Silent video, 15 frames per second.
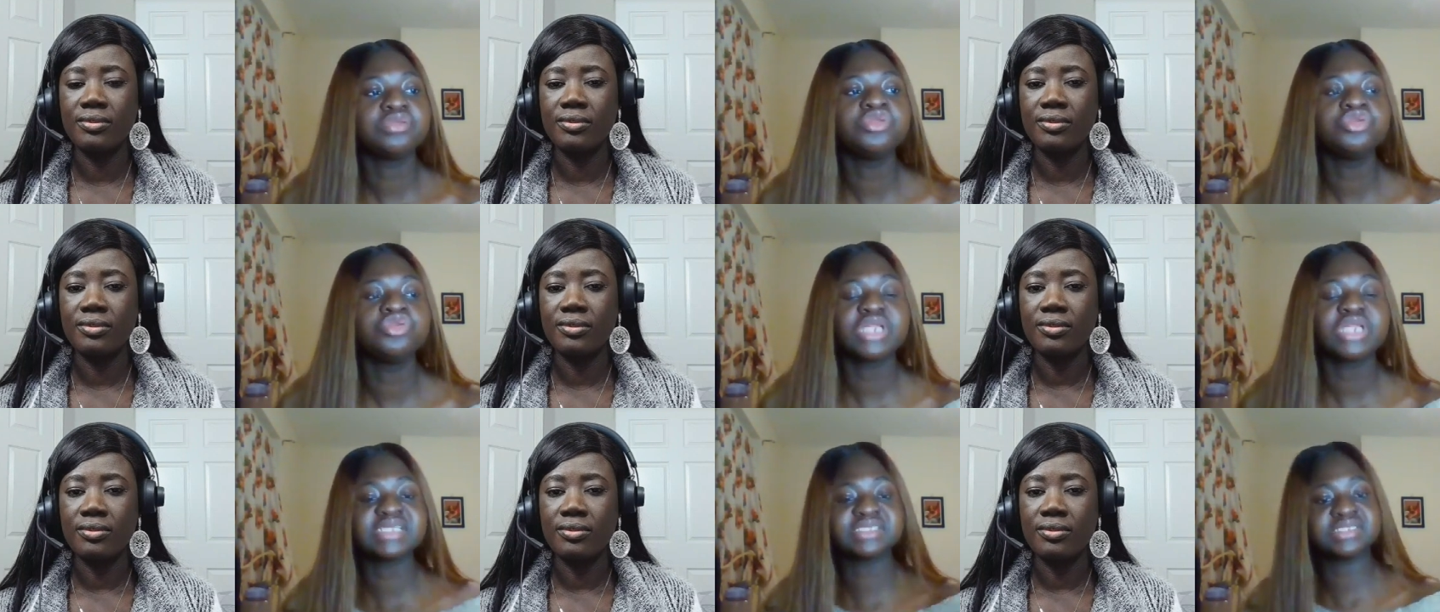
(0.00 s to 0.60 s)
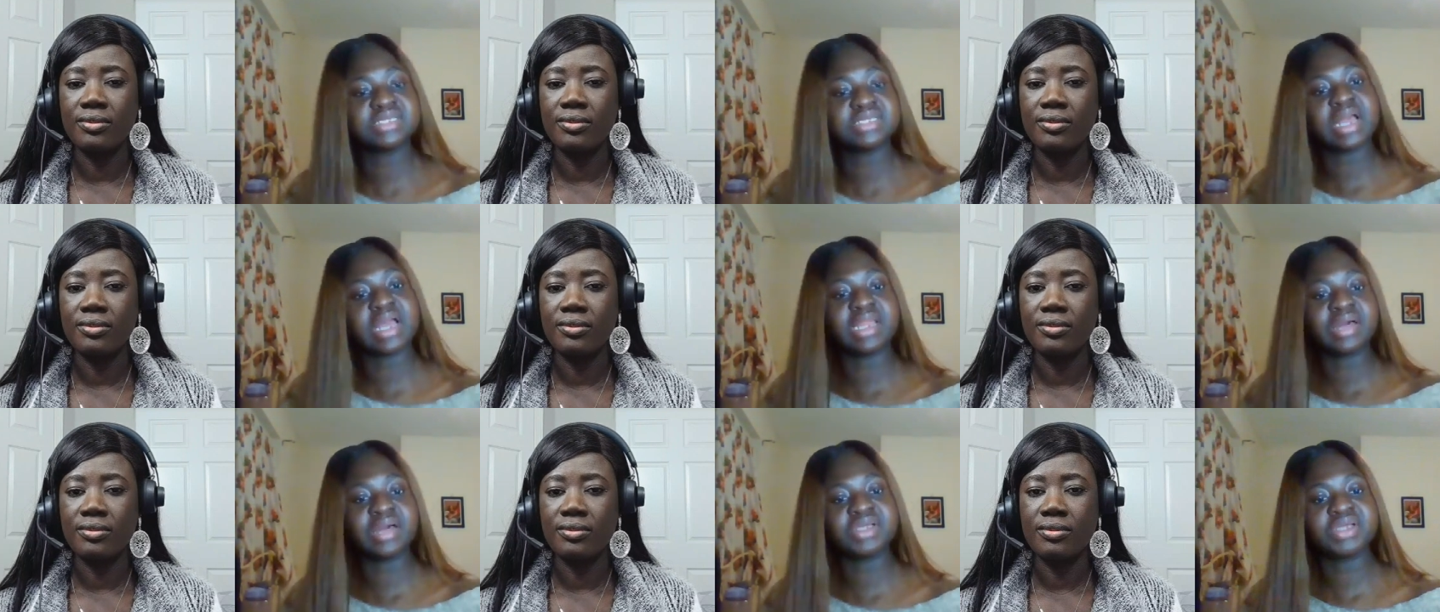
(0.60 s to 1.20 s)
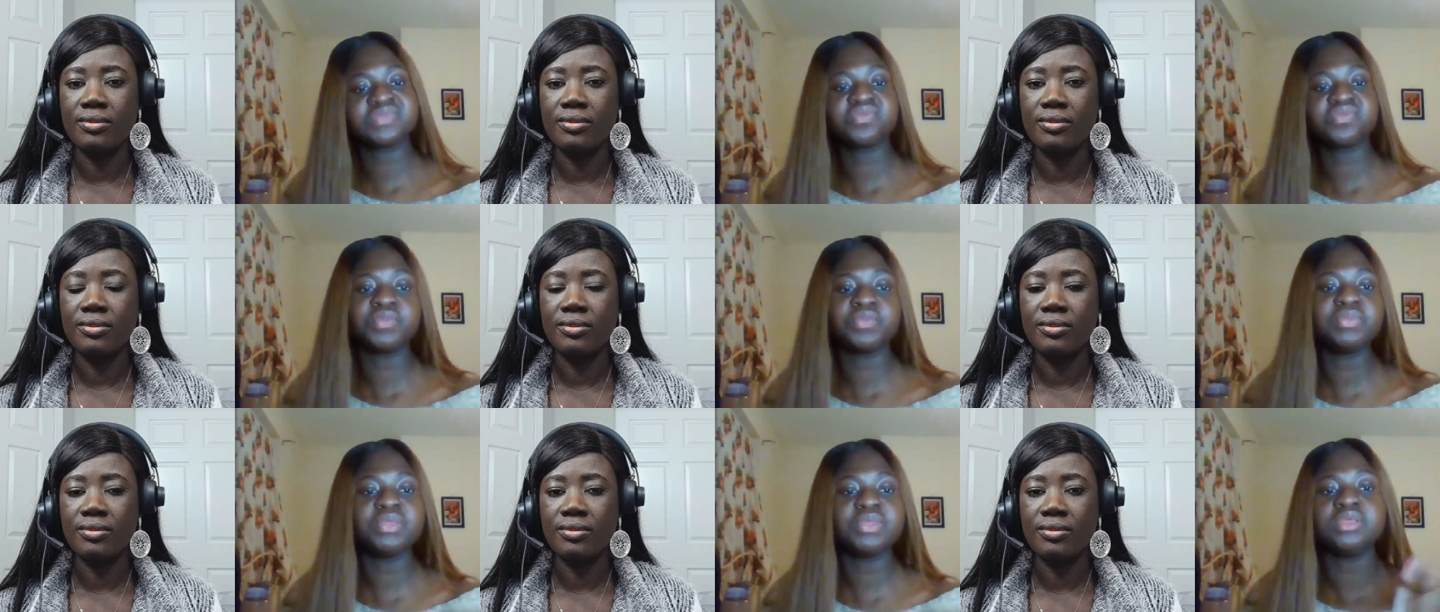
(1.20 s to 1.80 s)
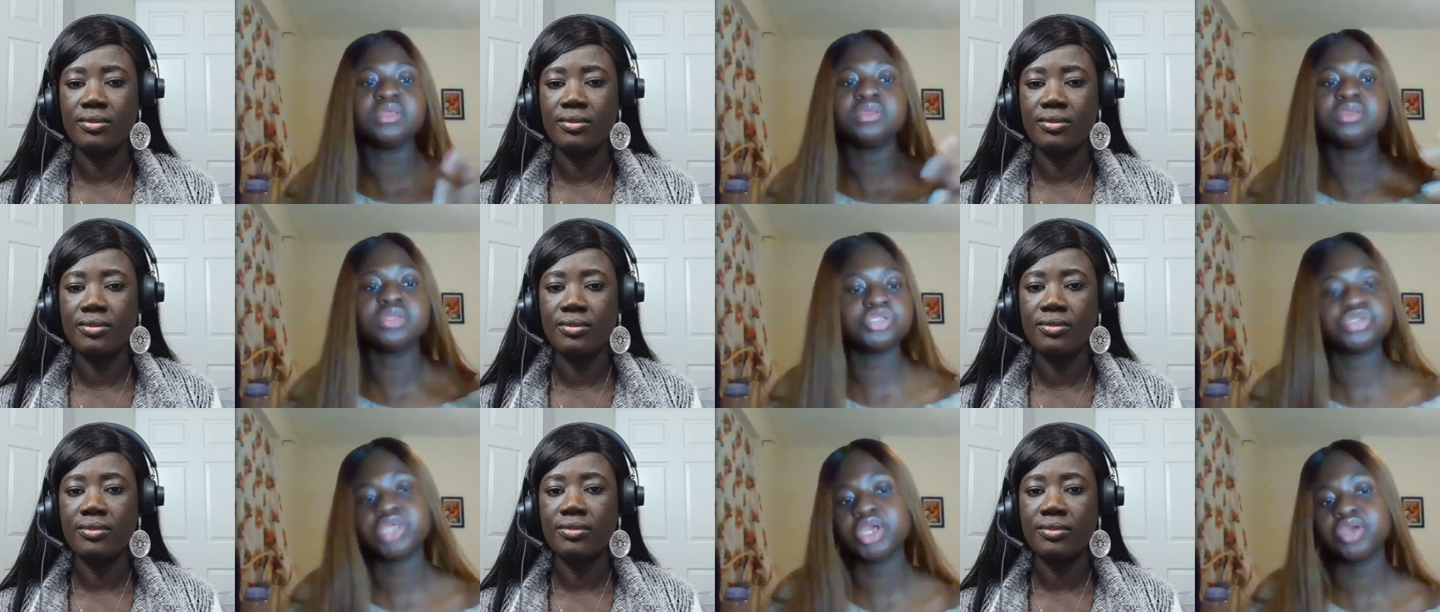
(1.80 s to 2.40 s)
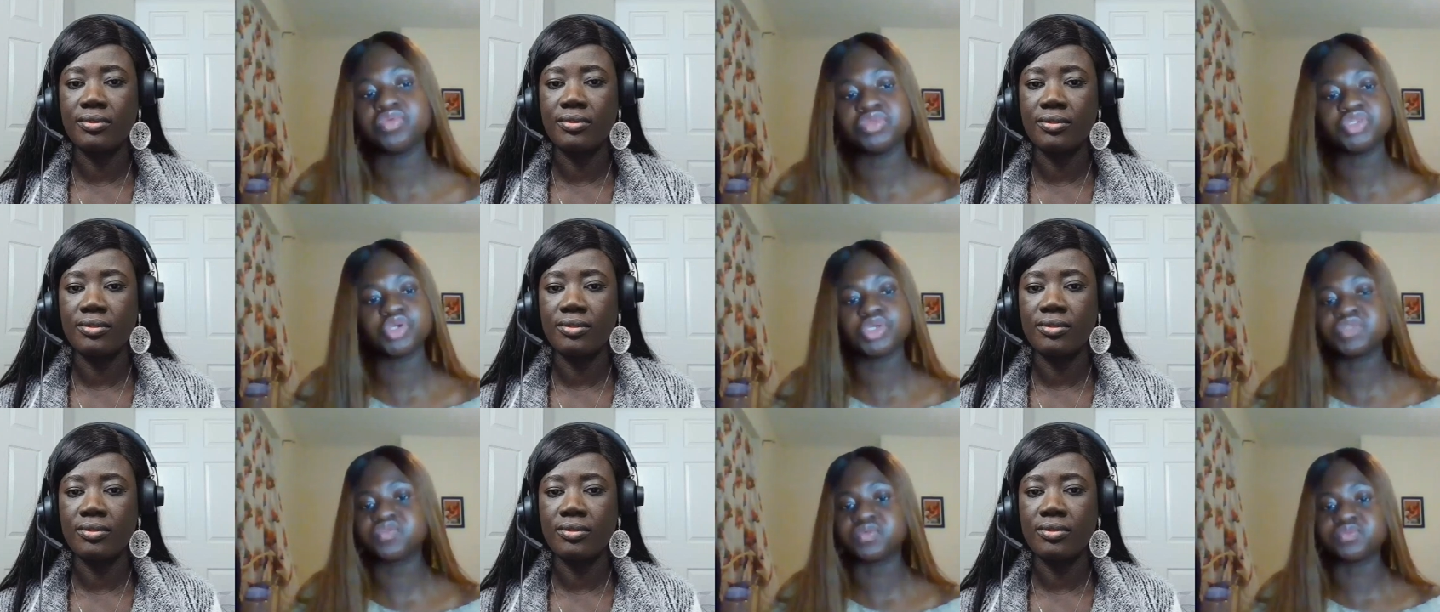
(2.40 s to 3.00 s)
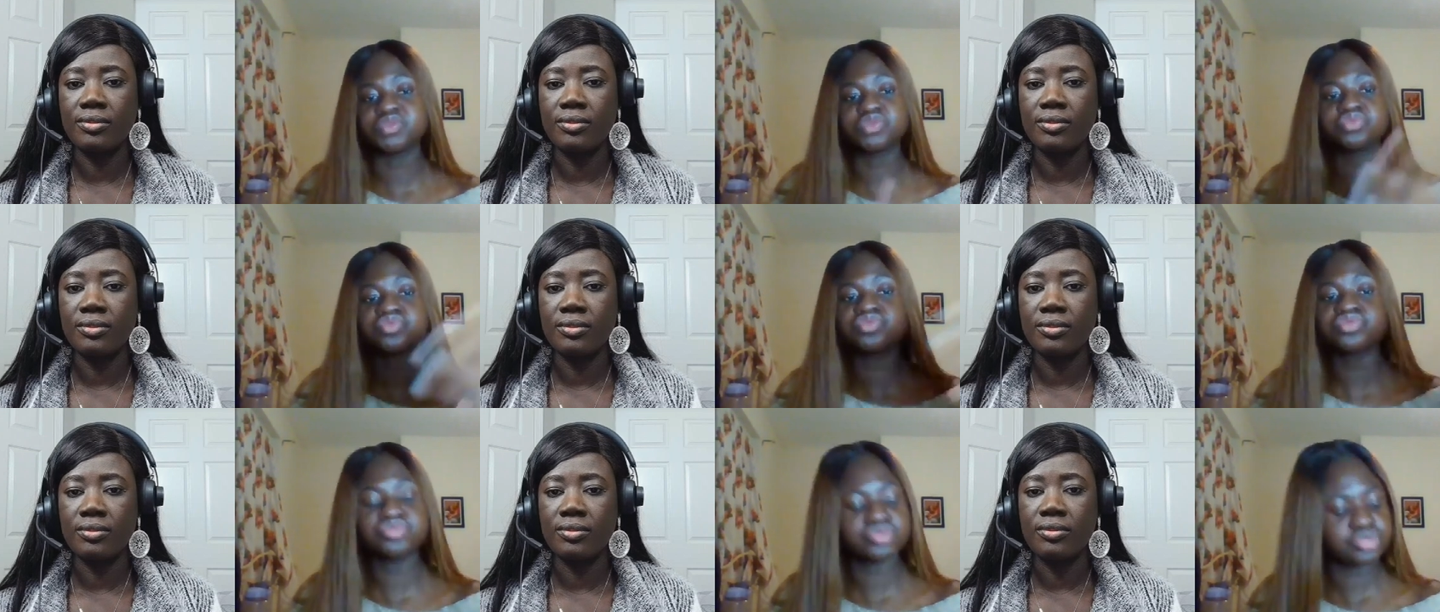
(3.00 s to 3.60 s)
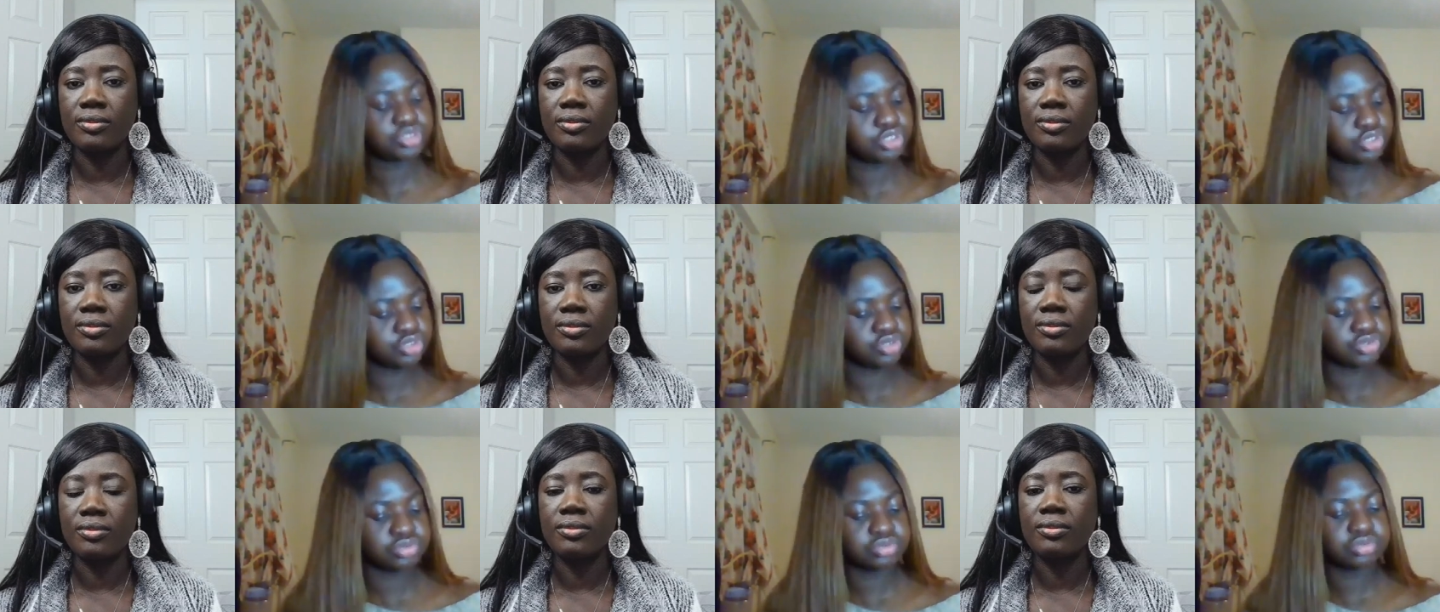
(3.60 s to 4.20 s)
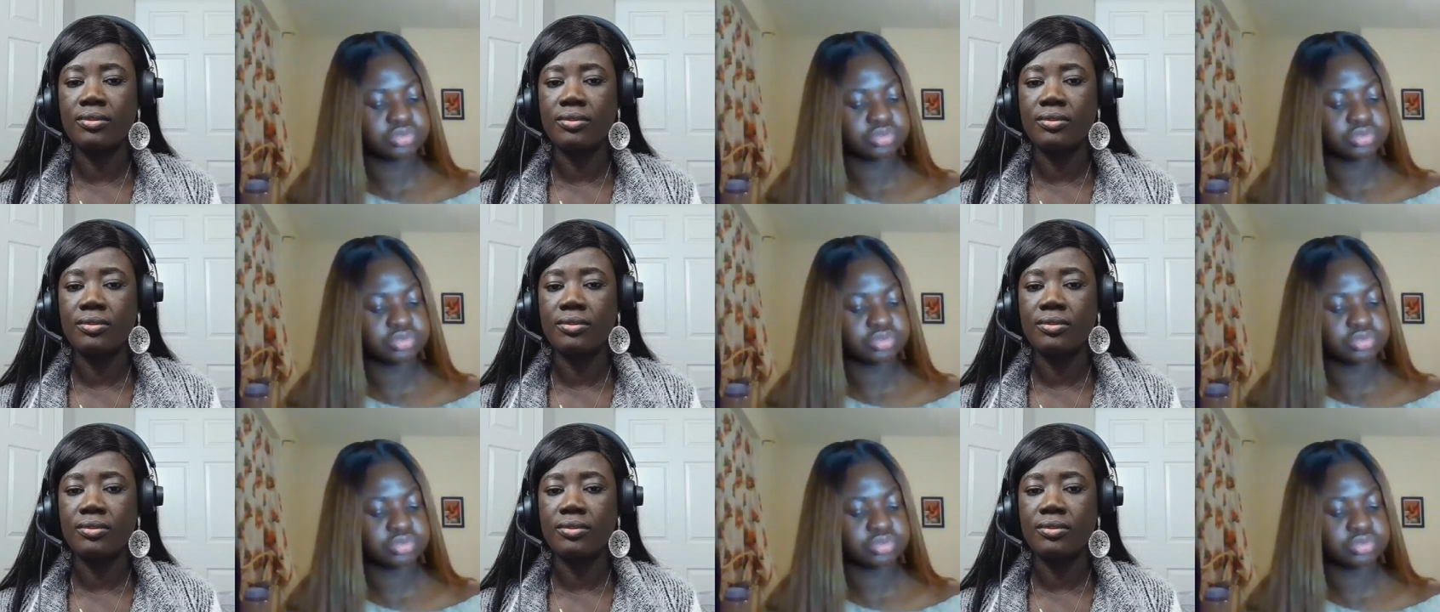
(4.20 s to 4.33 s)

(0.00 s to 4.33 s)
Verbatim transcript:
Speaker 1: you know, that's the allowance for maybe you need to get your results from school, you need to